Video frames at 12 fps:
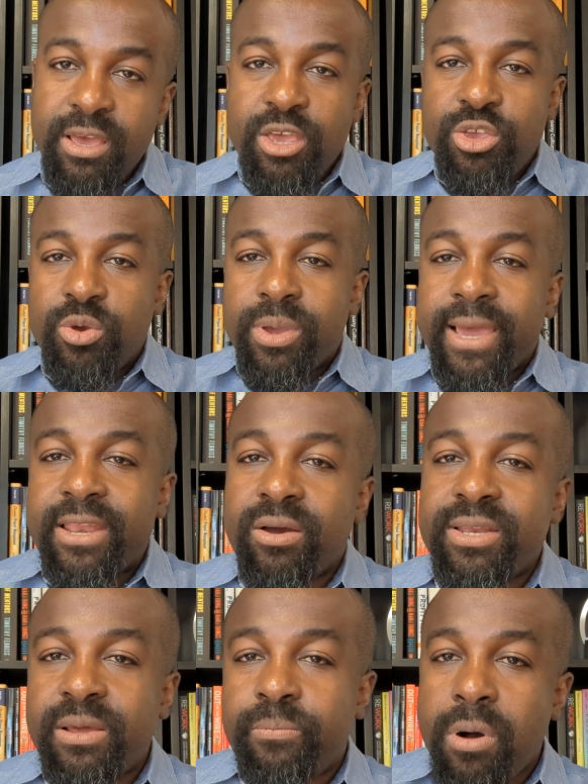you
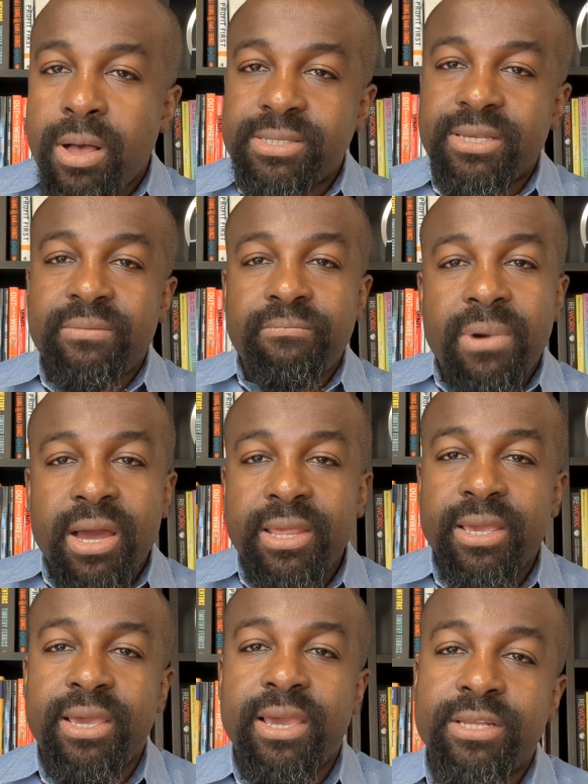cannot deposit
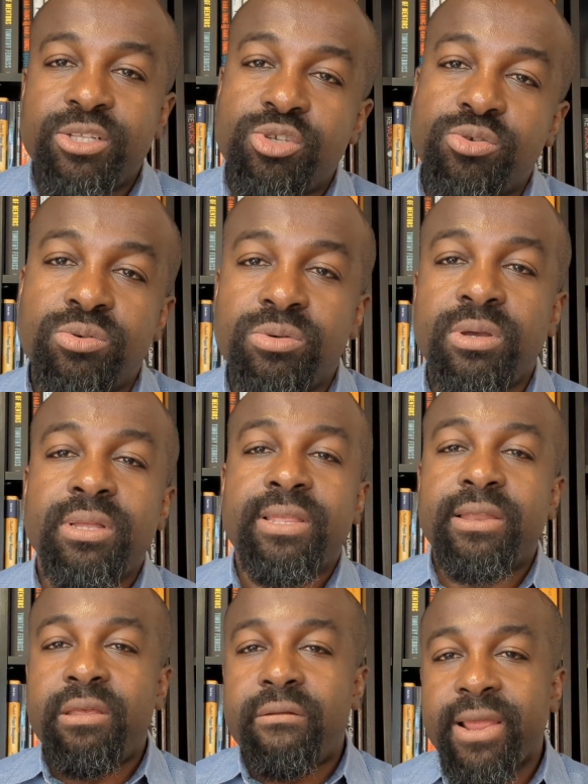money into the
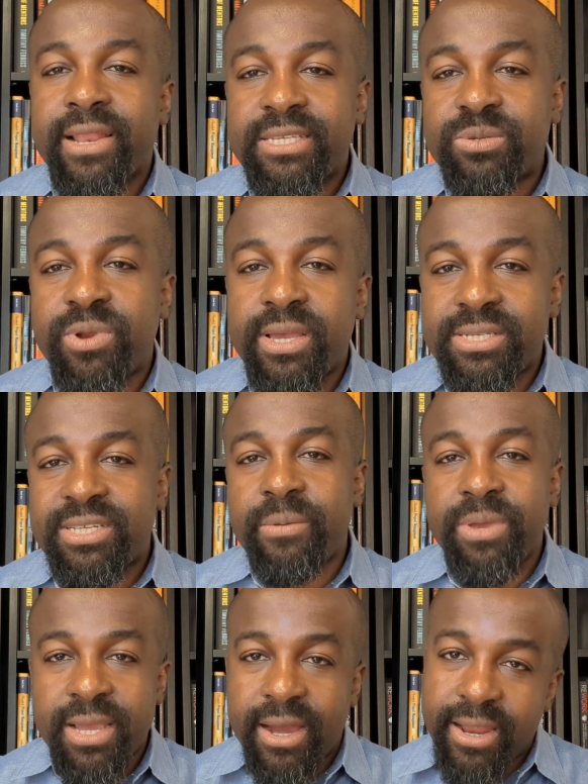Direct Express
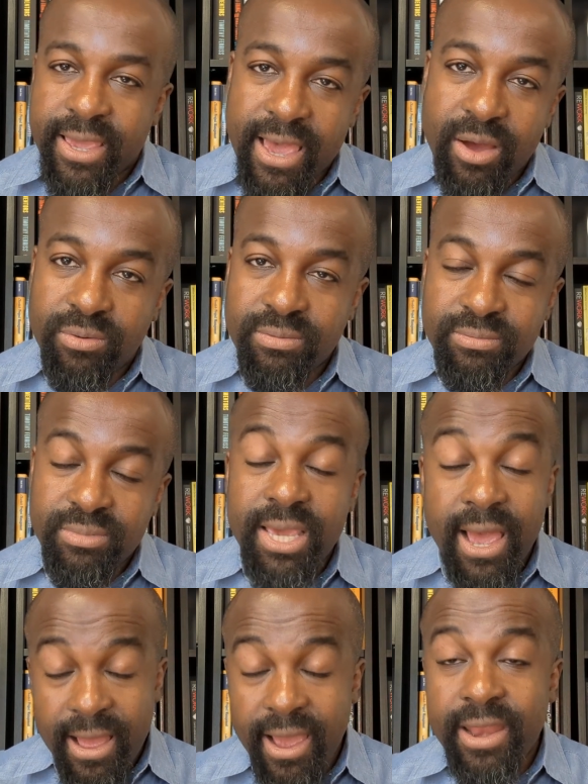debit card account.
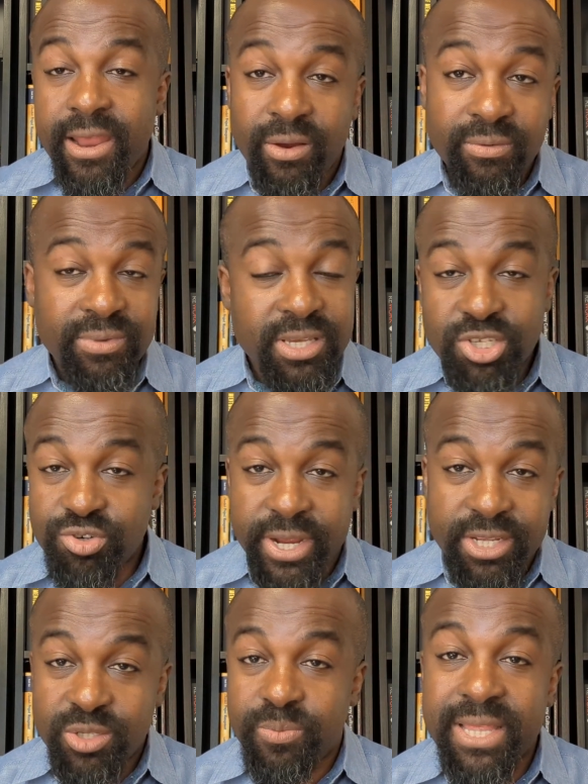Yeah, I know, it's
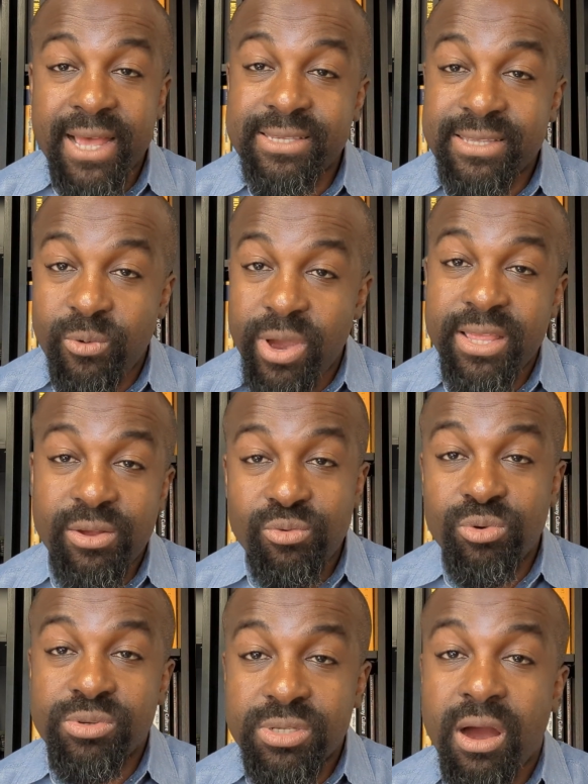strange, but that's the way the
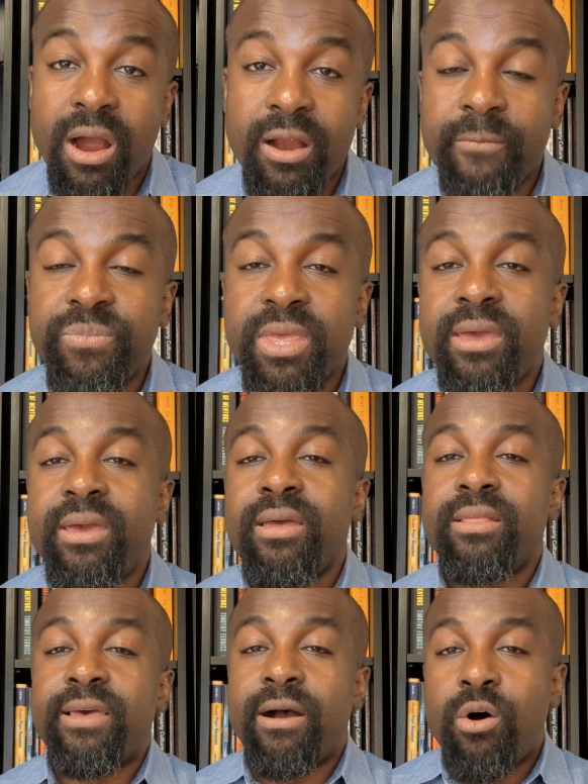rules are.
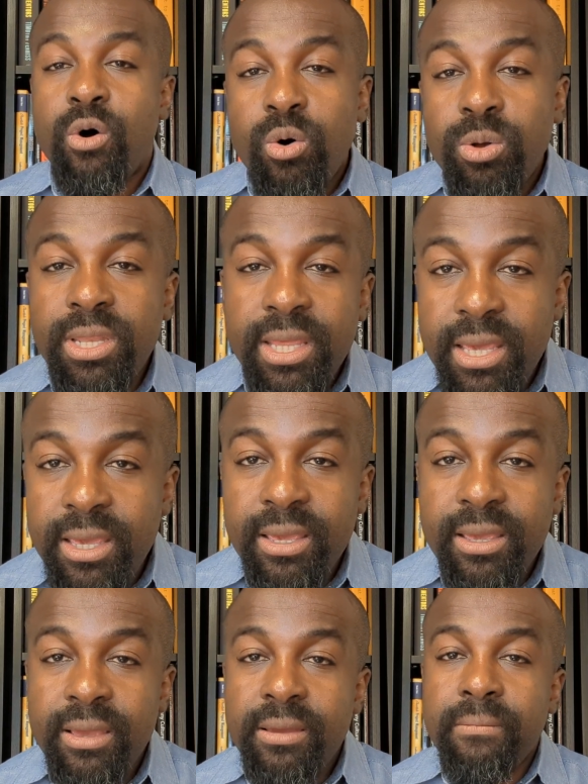The only
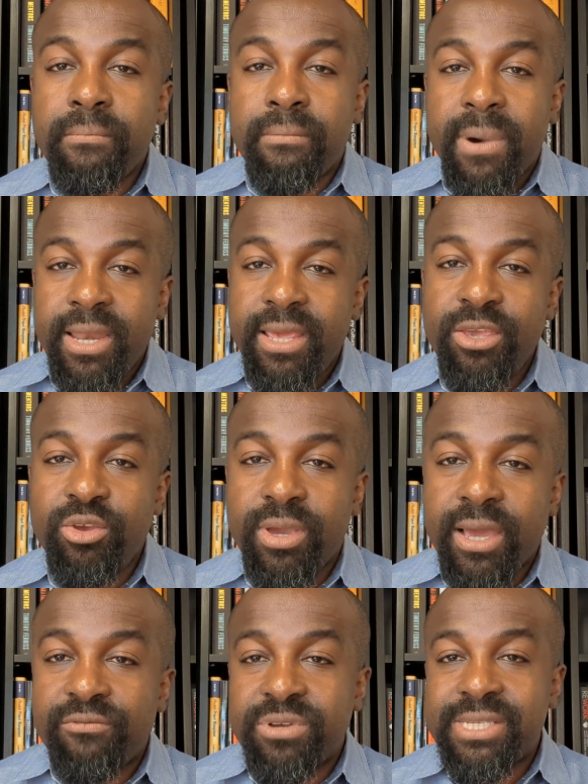money you
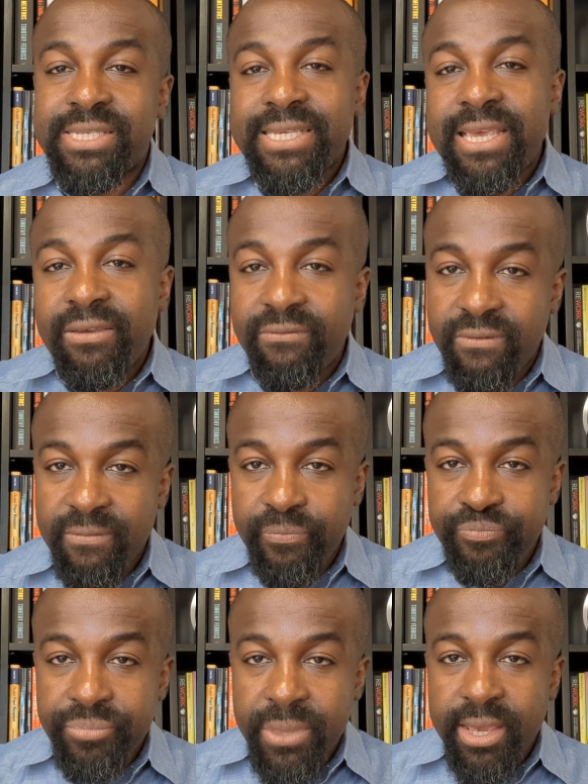can receive
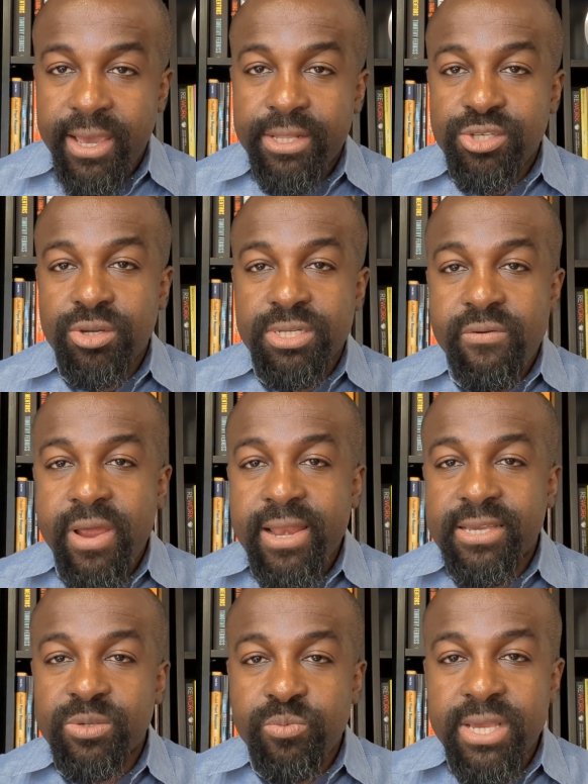into your Direct
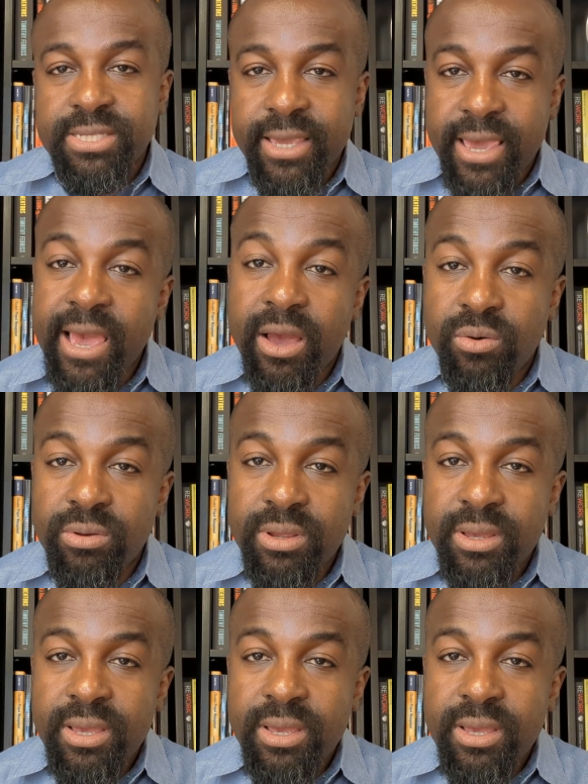Express account